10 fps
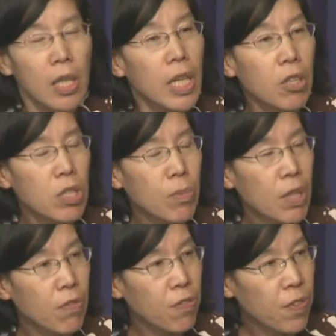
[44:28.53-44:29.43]
Now, to
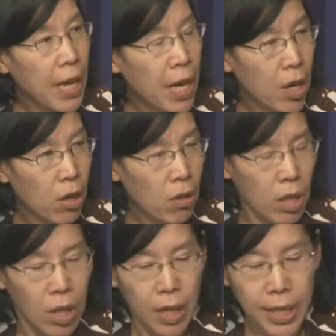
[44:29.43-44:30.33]
be fair,
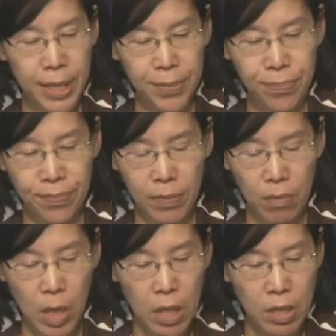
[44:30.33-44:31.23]

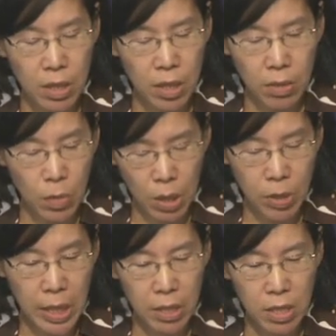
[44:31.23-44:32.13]
Mark
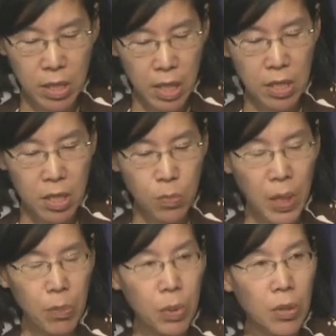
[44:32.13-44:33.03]
McClellan says in this
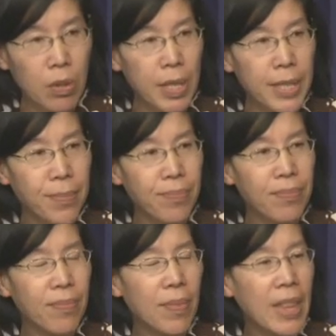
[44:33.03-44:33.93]
paper,
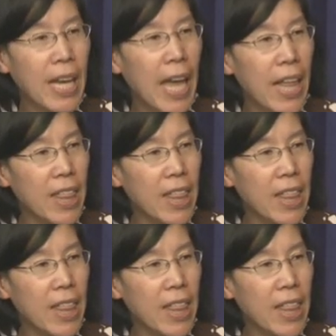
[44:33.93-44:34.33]
they're